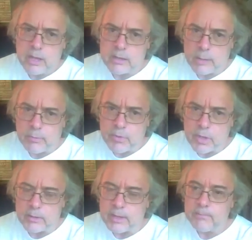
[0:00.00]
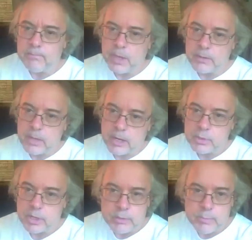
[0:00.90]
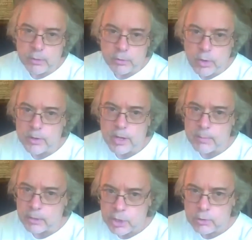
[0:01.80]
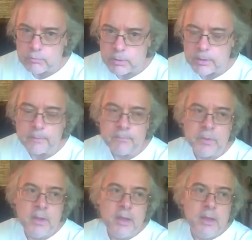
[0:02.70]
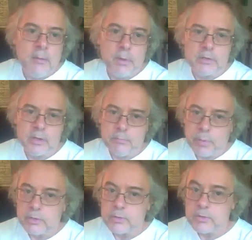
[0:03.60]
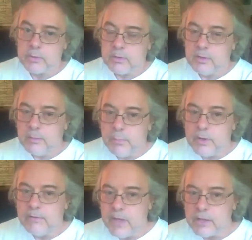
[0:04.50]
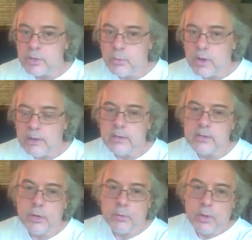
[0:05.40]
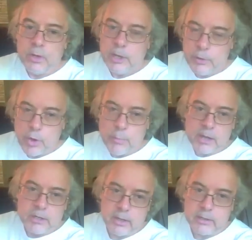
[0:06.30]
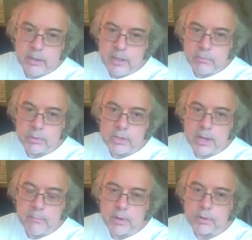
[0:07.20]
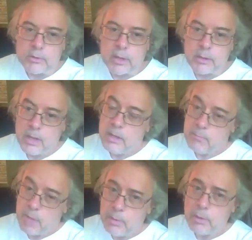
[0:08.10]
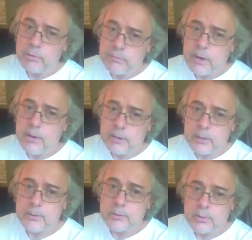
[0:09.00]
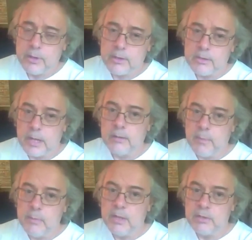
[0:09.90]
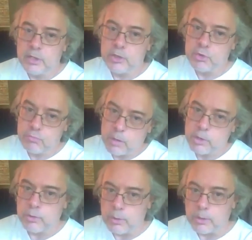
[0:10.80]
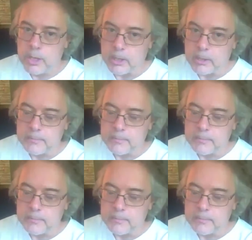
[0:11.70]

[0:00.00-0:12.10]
that type of thing. That, that that upsets me. You're talking about children. You're, right. But it's like, but it's, but if that's the way it is, you know, and you go back to like the evil stepmother, it's like, maybe those fairy tales are like, tell it, maybe it's an instructional kit.